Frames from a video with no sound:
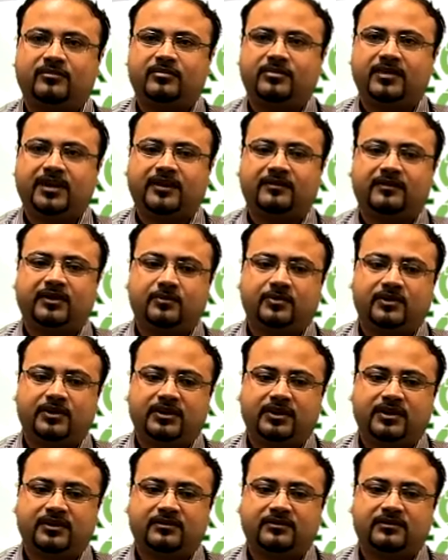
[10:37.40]
live
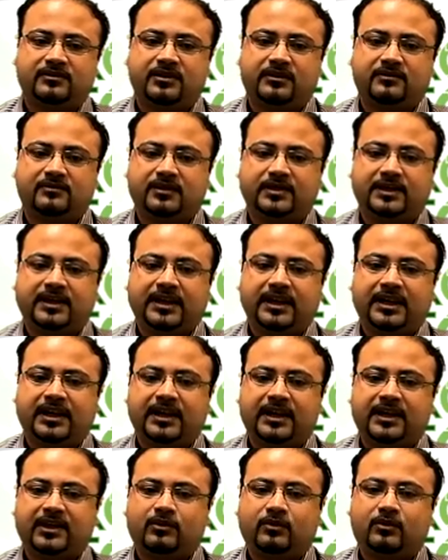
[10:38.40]
communications, whatever.
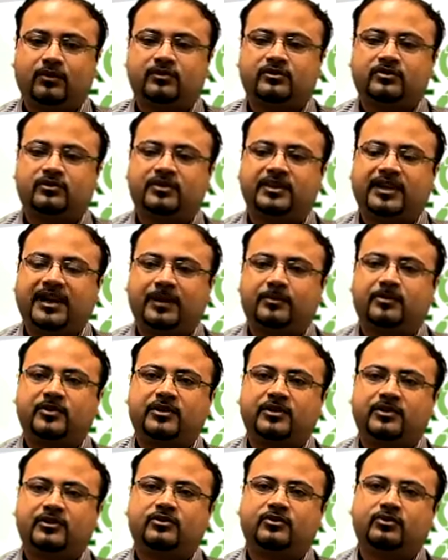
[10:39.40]
It also
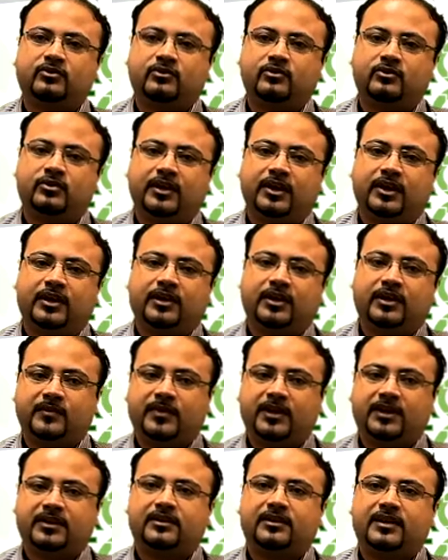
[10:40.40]
taps into
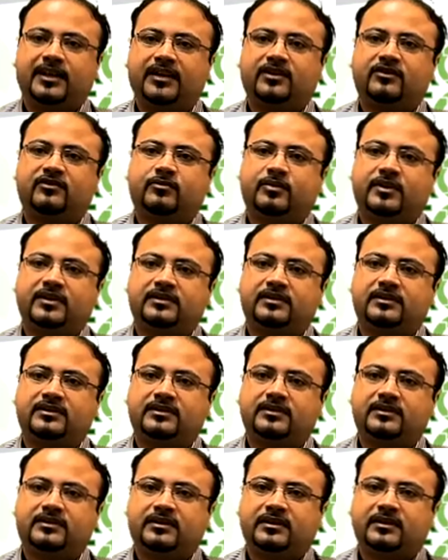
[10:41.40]
other line of
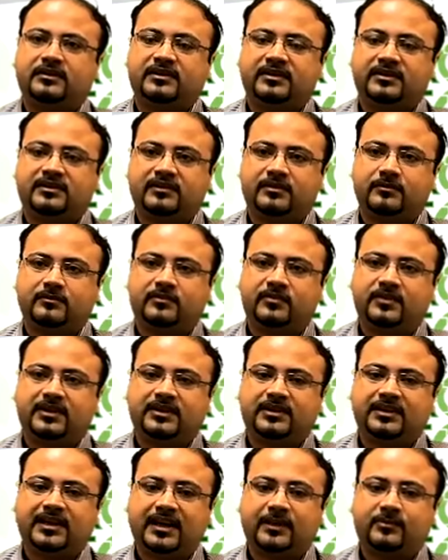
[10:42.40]
business systems.
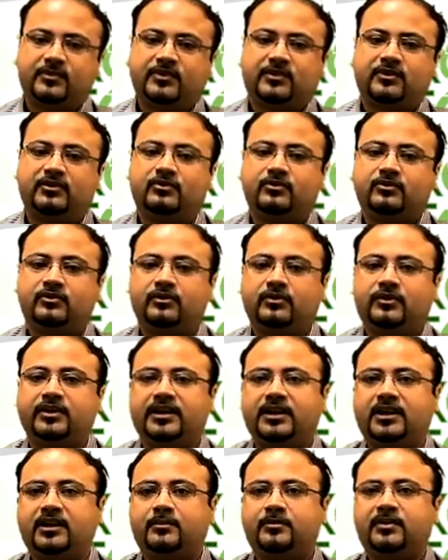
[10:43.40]
It taps into your
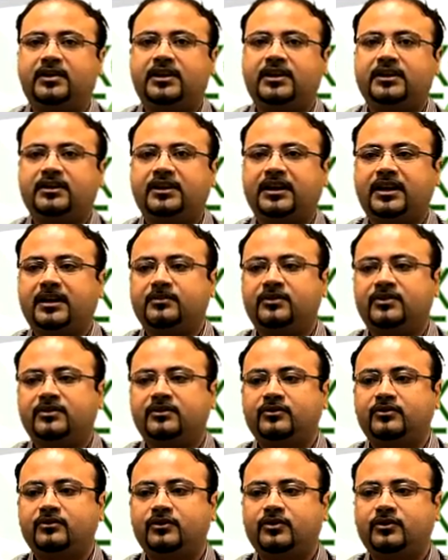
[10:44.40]
ERP, it taps
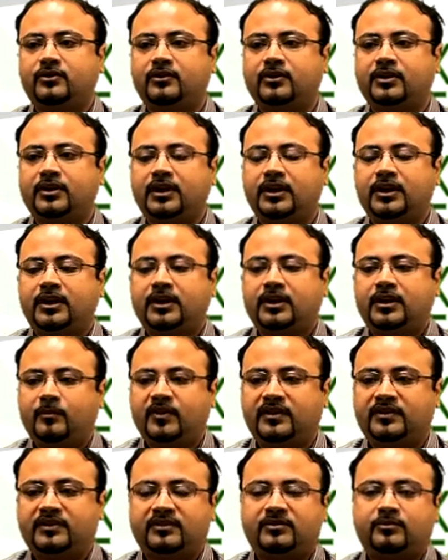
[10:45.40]
into your
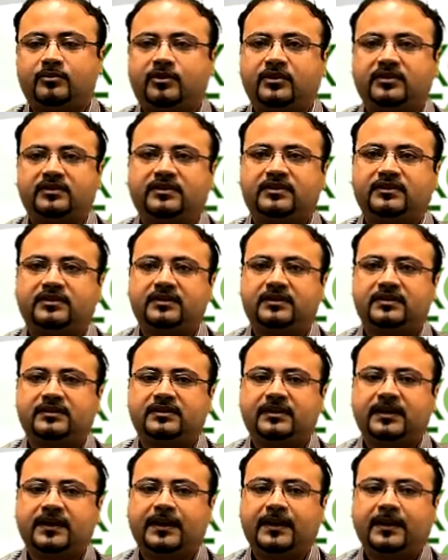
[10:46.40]
business
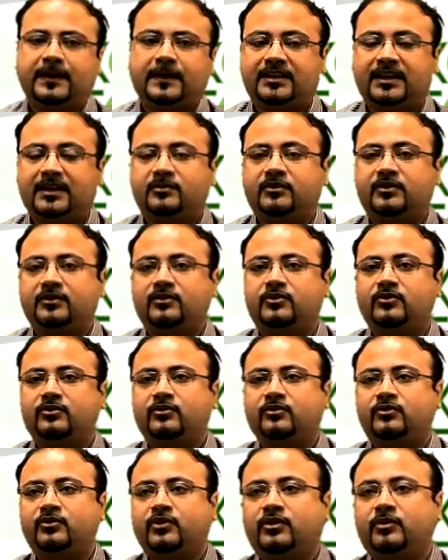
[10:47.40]
processes, it taps
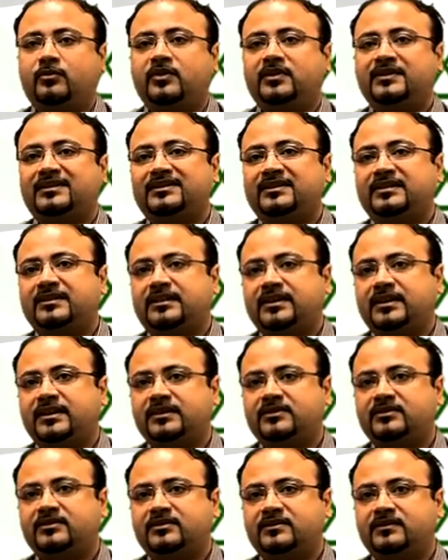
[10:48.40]
into your business
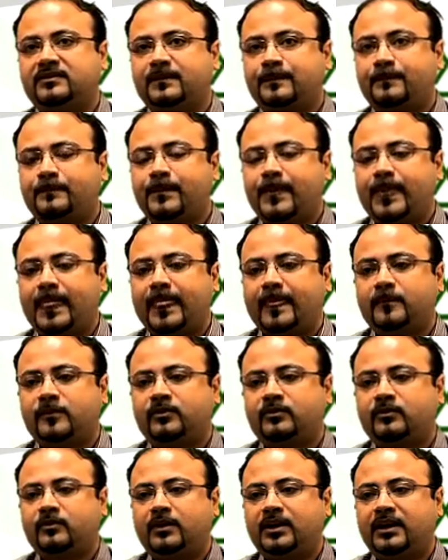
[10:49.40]
intelligence.
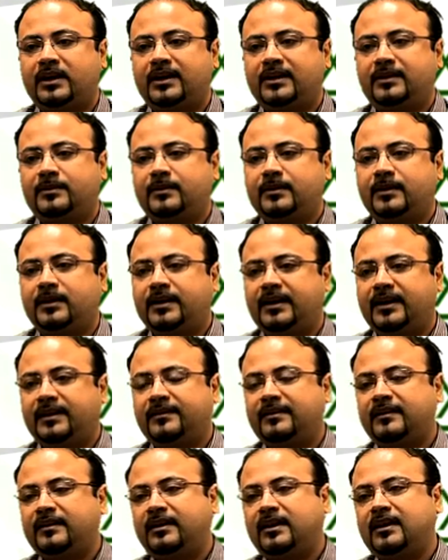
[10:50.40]
So I
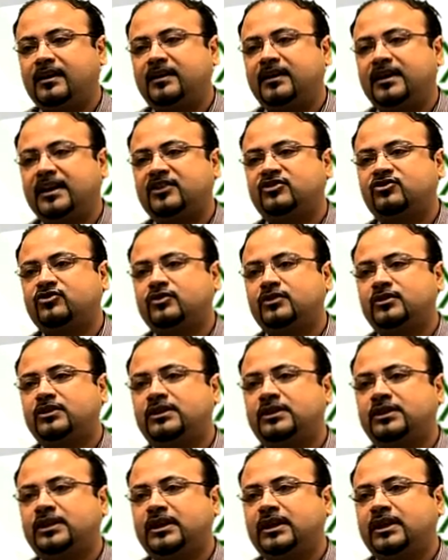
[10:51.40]
think our
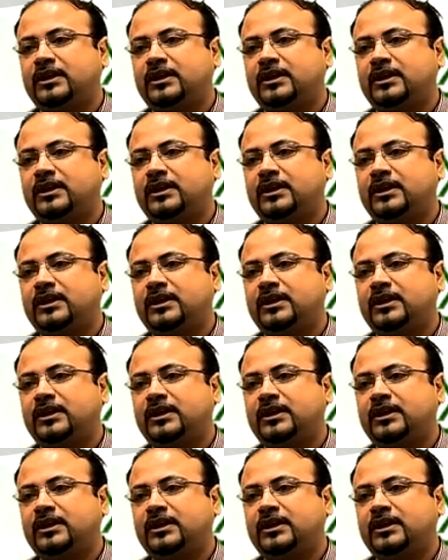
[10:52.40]
natural